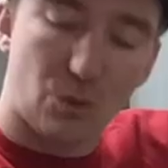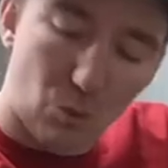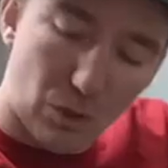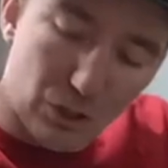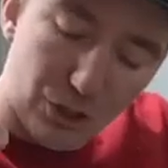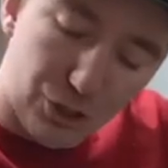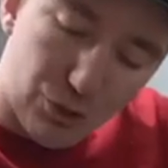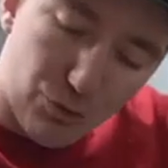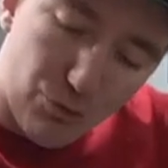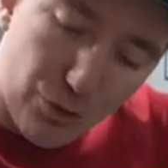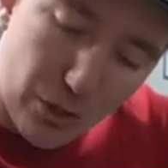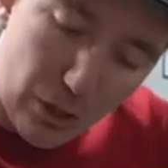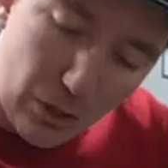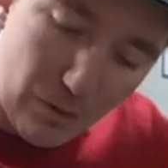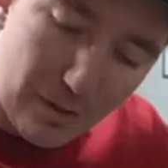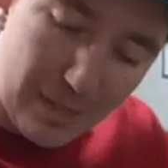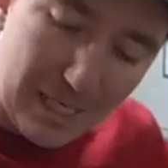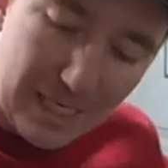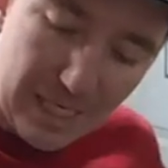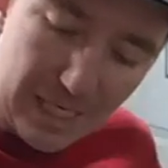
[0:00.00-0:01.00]
So once you
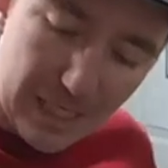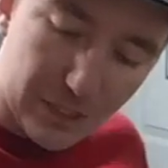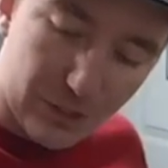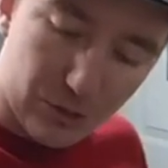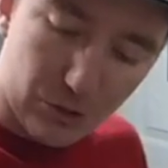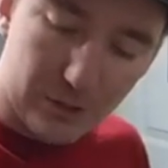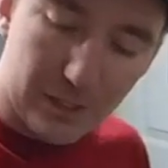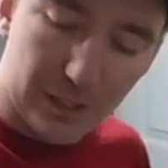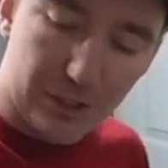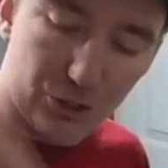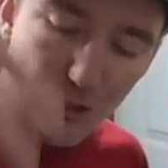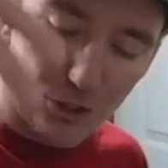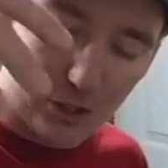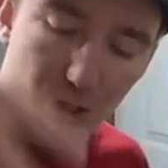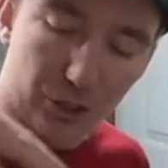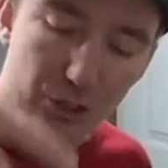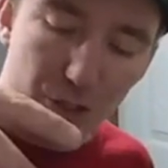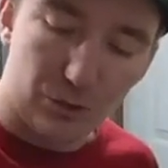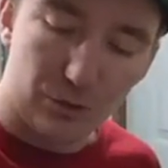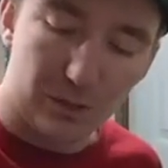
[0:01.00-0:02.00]
know the inserts that you're
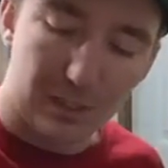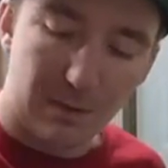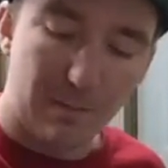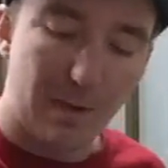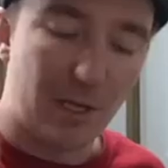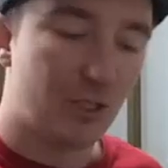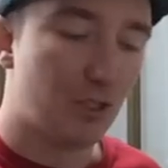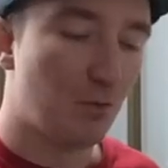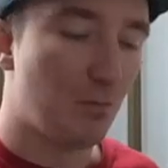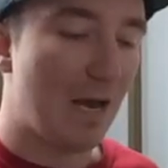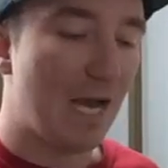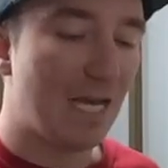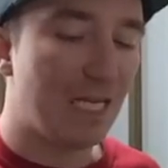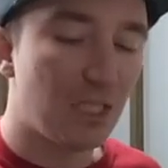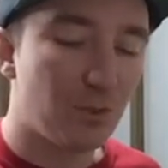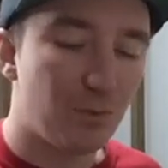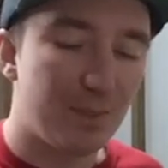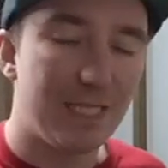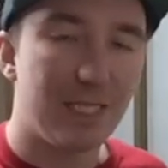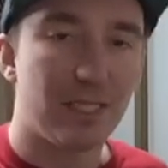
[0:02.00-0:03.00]
gonna use to match your
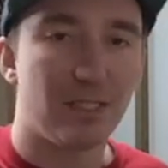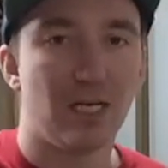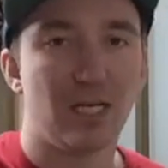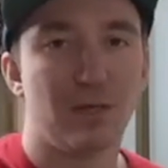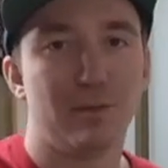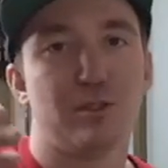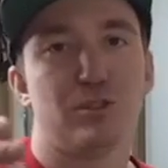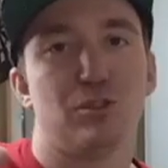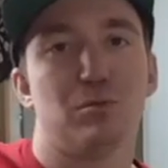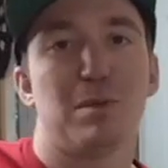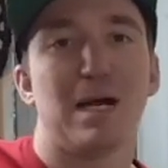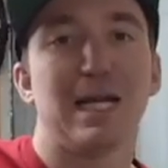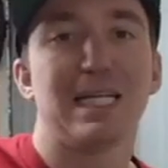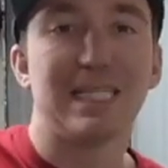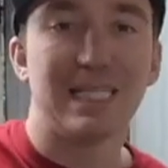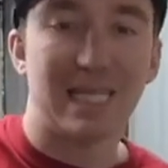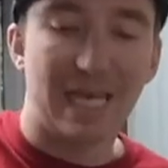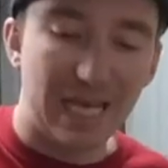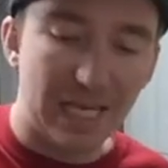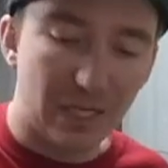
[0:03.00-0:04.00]
bindings, we need to talk about your
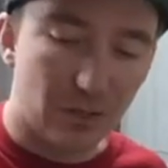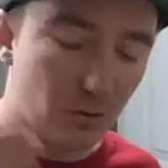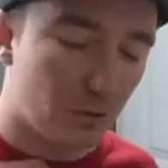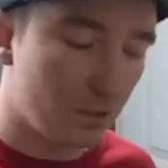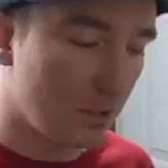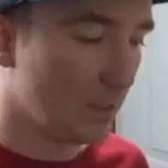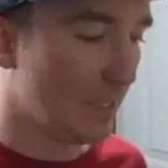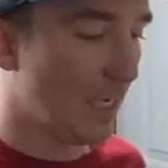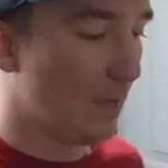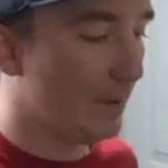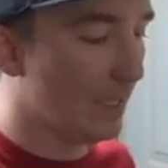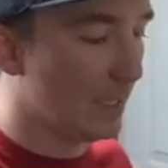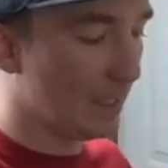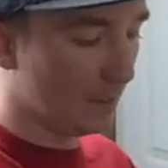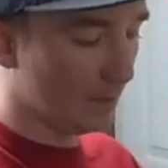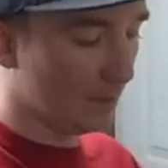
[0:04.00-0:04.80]
binding angles, because now we